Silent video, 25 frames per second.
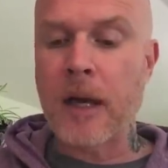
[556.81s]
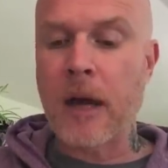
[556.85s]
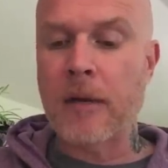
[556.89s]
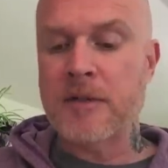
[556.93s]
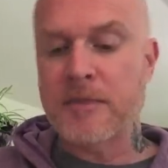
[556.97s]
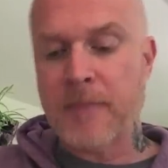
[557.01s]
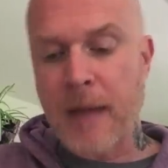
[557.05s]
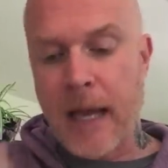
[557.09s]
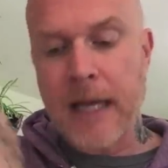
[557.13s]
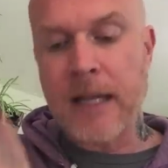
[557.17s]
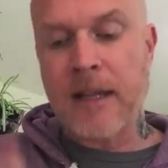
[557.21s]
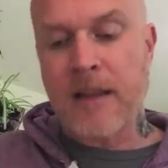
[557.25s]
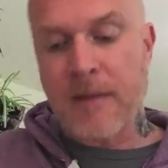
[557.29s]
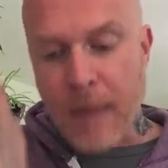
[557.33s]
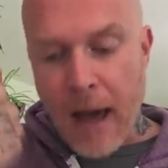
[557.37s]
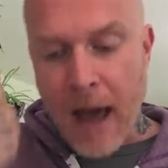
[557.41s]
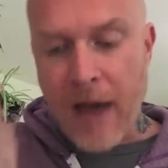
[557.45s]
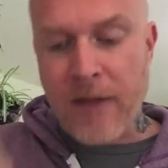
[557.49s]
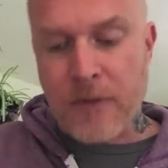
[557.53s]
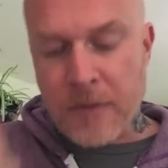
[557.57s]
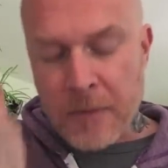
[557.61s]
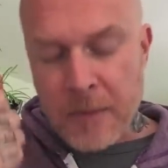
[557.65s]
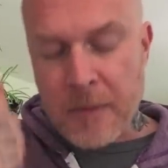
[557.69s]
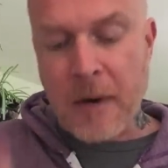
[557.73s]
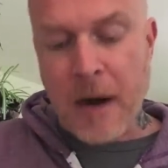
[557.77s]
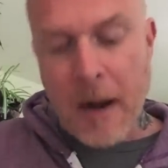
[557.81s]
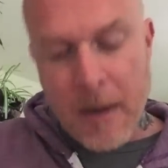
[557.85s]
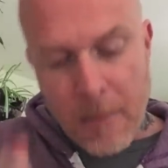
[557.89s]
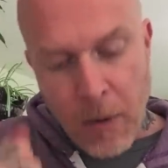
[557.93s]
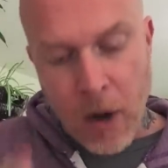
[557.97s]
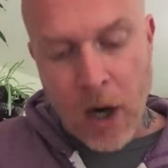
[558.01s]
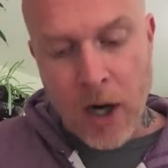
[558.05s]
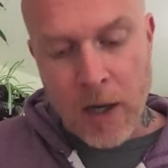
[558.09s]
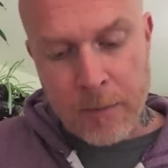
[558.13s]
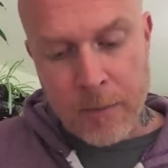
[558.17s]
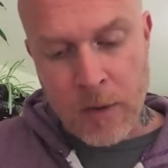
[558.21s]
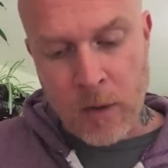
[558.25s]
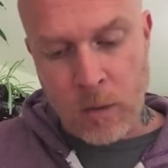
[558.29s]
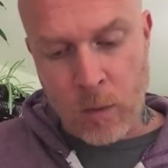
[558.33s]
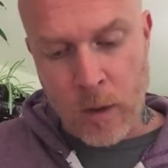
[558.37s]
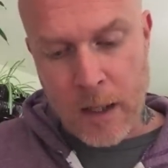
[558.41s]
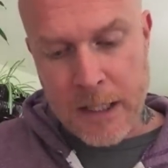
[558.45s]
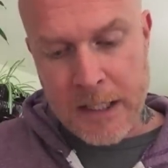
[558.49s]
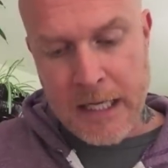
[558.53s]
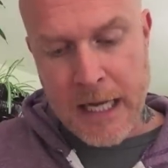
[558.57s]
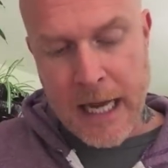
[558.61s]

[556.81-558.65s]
I was painting the bathroom in my apartment one